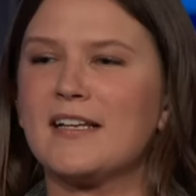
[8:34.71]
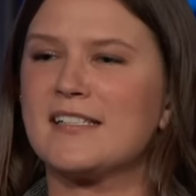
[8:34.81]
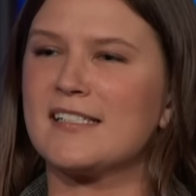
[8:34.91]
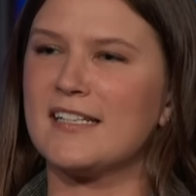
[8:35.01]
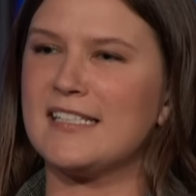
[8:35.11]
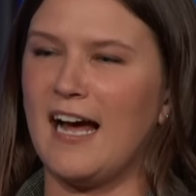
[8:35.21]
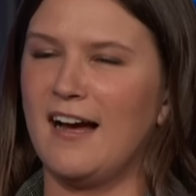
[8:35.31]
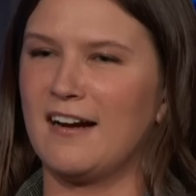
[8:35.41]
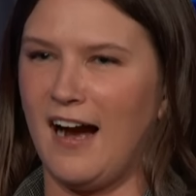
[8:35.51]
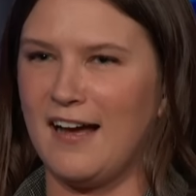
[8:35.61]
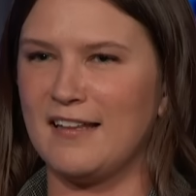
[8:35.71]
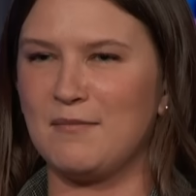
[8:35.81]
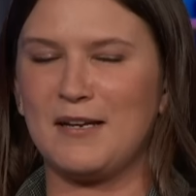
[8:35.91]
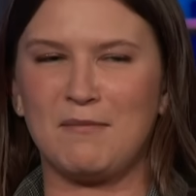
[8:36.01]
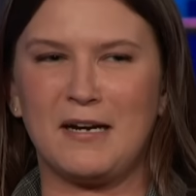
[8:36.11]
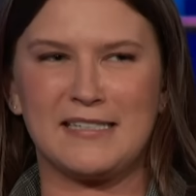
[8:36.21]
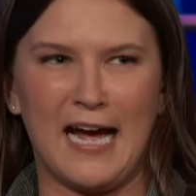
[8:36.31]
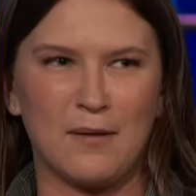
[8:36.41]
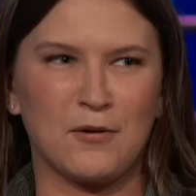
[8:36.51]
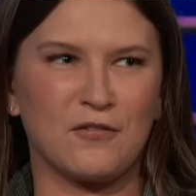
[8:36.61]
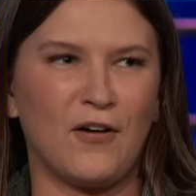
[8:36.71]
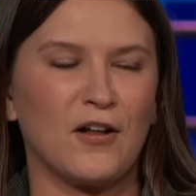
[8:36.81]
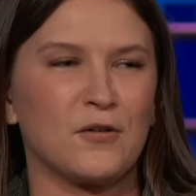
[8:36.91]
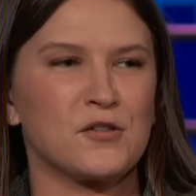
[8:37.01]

this is a, a, guy that me and my dad both follow